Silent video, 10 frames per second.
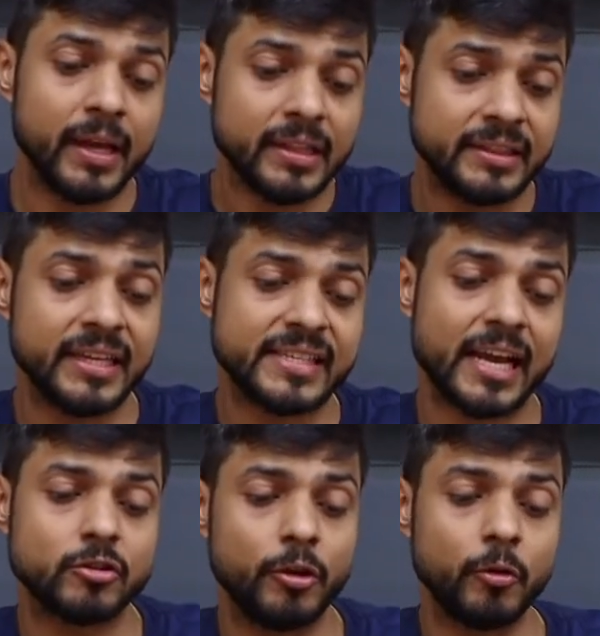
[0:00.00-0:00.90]
This
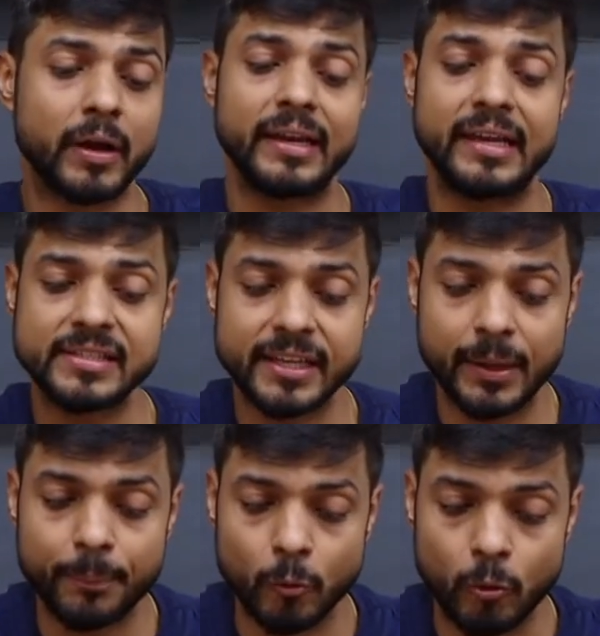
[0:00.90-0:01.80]
actually you can easily
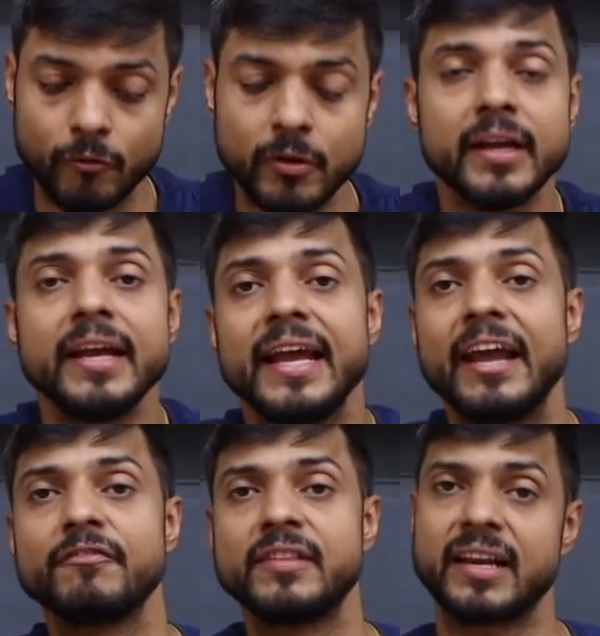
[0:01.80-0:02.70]
prove
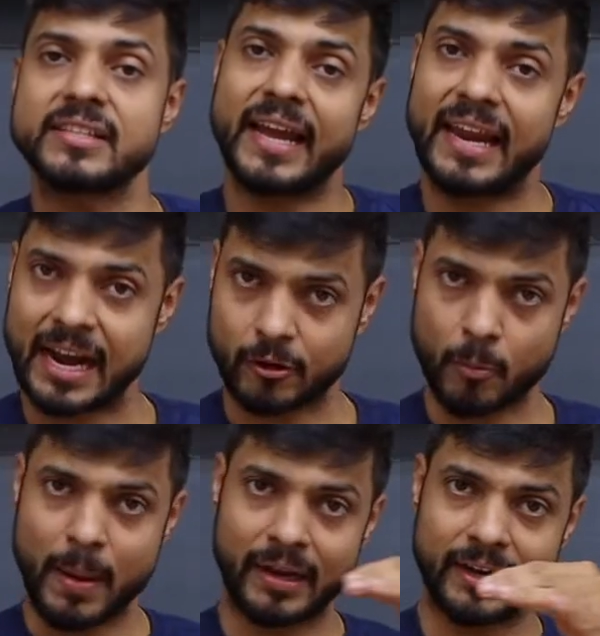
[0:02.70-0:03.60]
if there is an
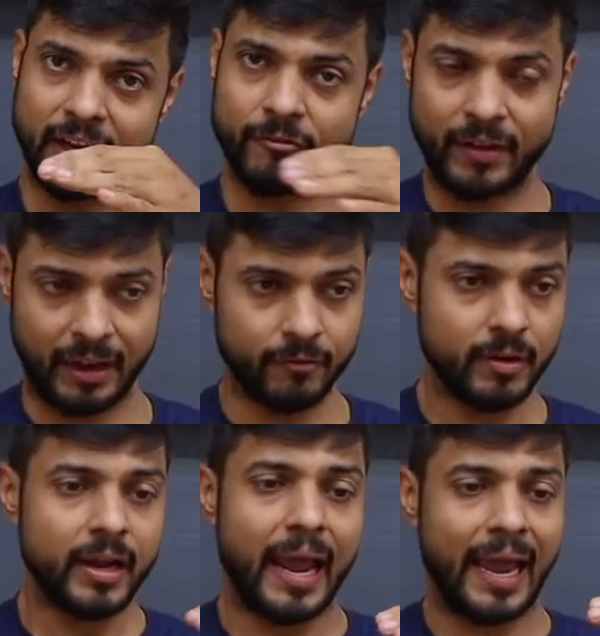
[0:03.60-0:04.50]
electromagnetic wave
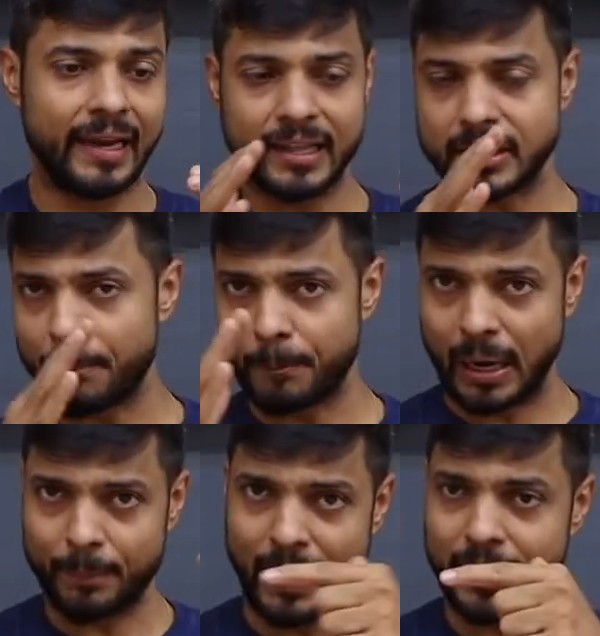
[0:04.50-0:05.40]
and in the
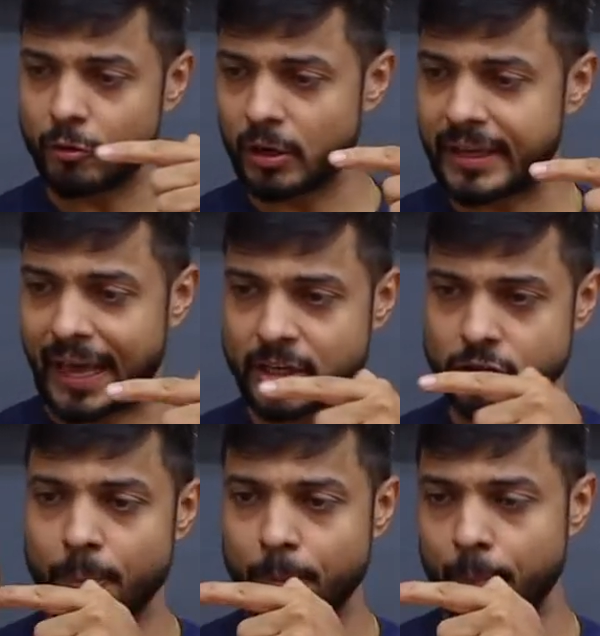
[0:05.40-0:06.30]
perpendicular direction
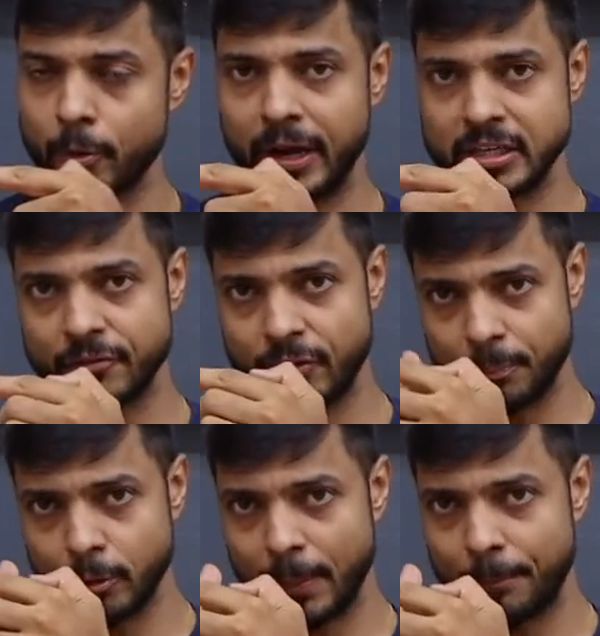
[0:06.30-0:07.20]
of propagation we
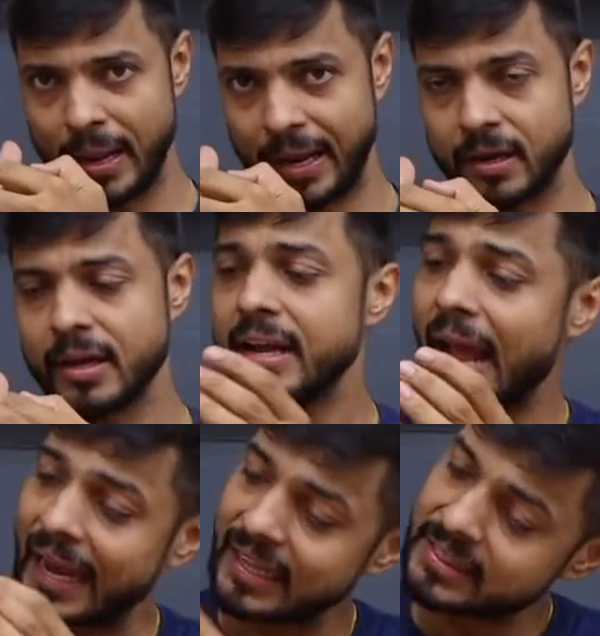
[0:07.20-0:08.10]
put a plane,
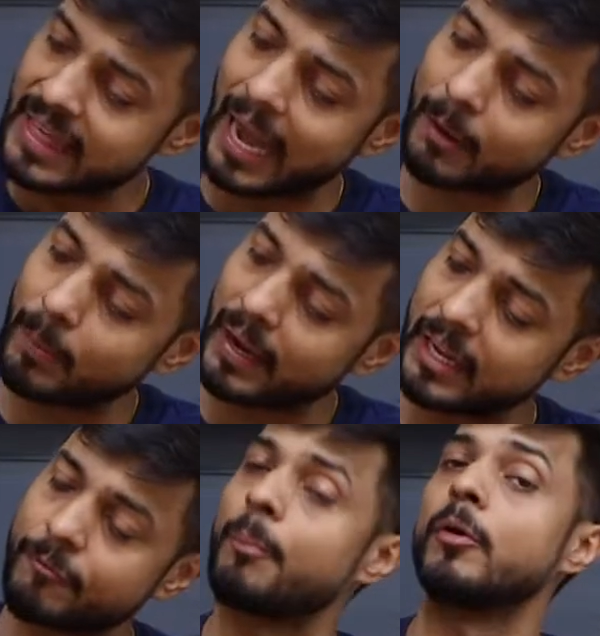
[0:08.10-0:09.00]
and in that plane
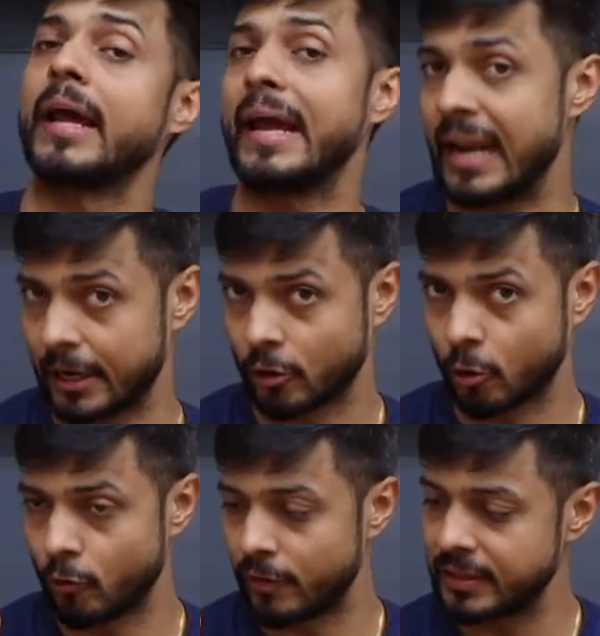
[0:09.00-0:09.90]
if you put an electron
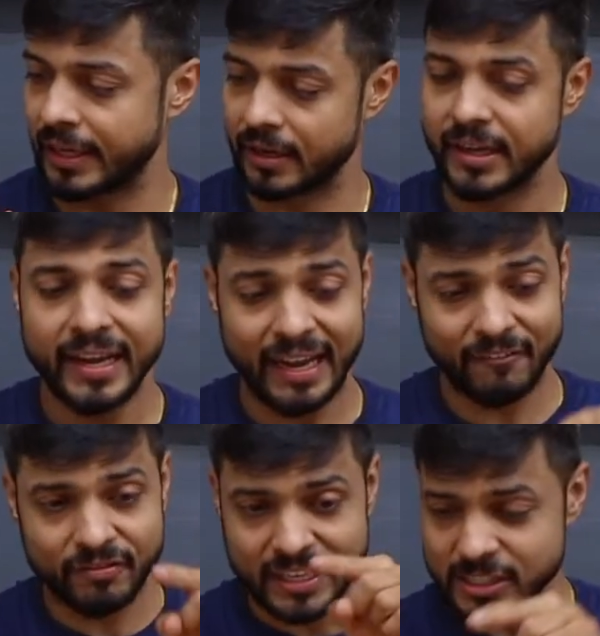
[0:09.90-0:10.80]
over there,
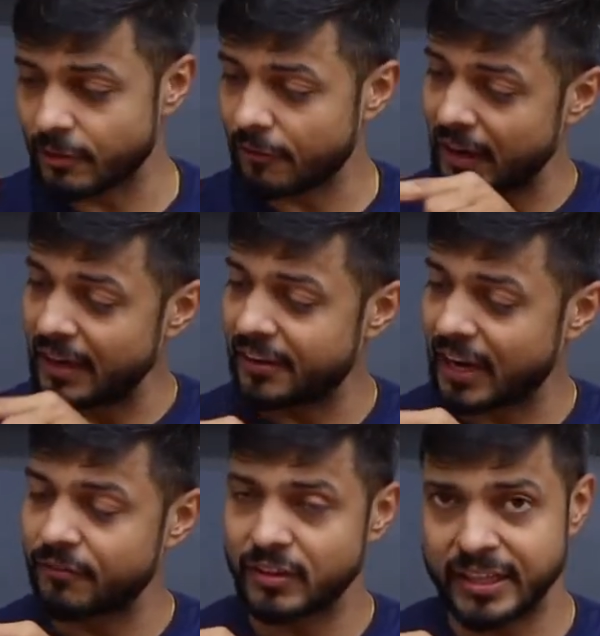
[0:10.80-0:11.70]
if this wave
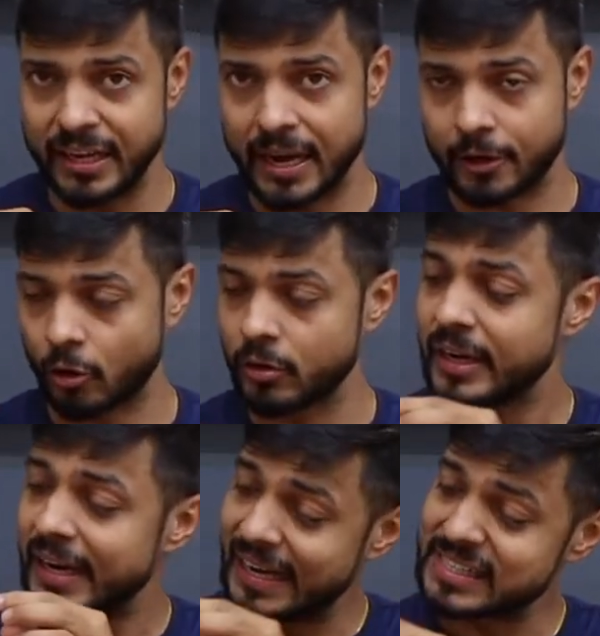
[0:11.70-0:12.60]
interact with the electron,
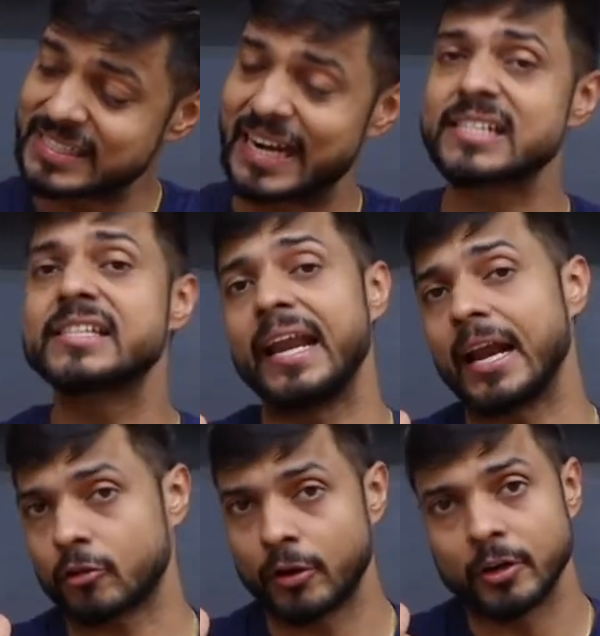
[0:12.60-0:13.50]
it sets the
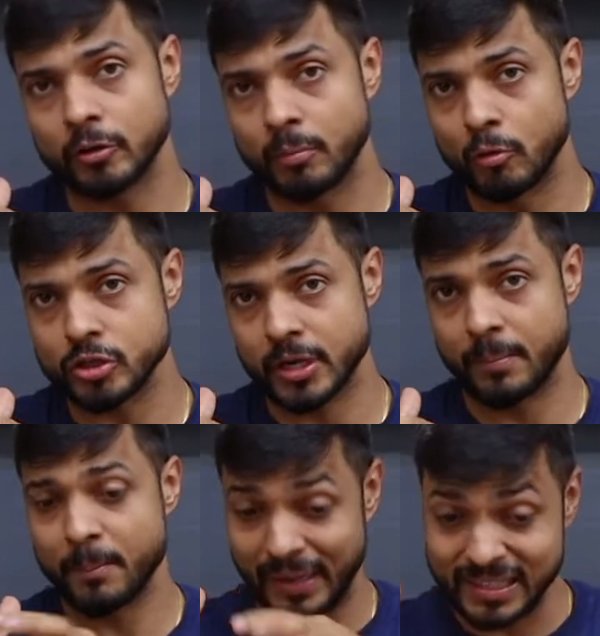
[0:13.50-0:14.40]
electron into the motion,
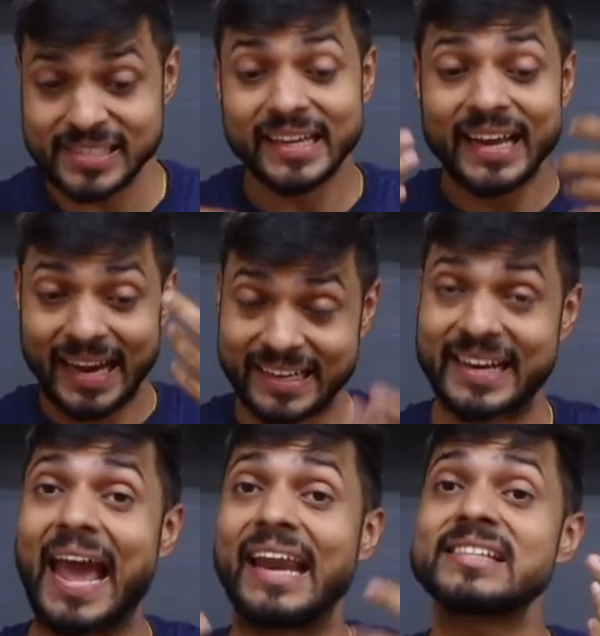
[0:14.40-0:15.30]
means it
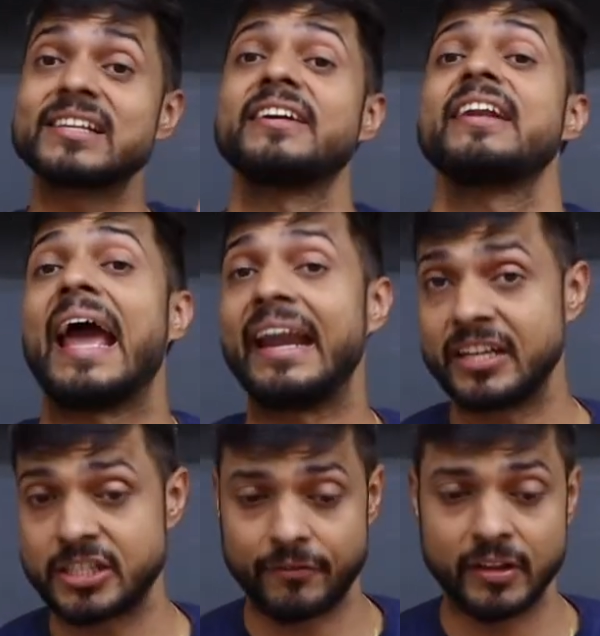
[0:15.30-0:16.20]
carries certain
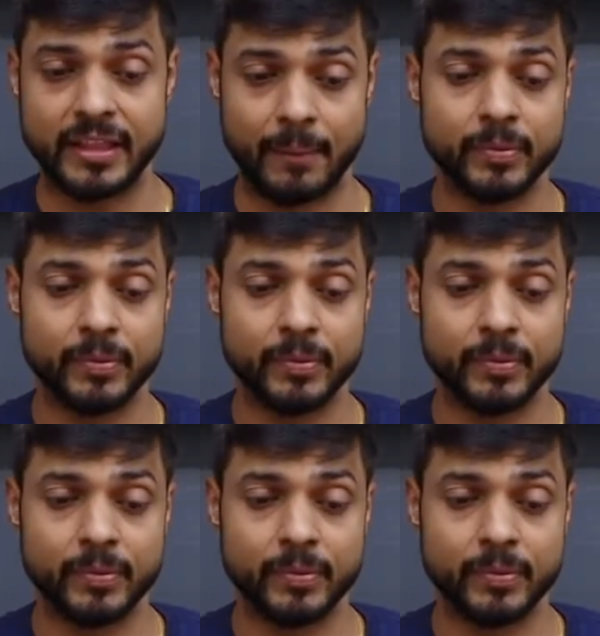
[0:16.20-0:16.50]
energy with them.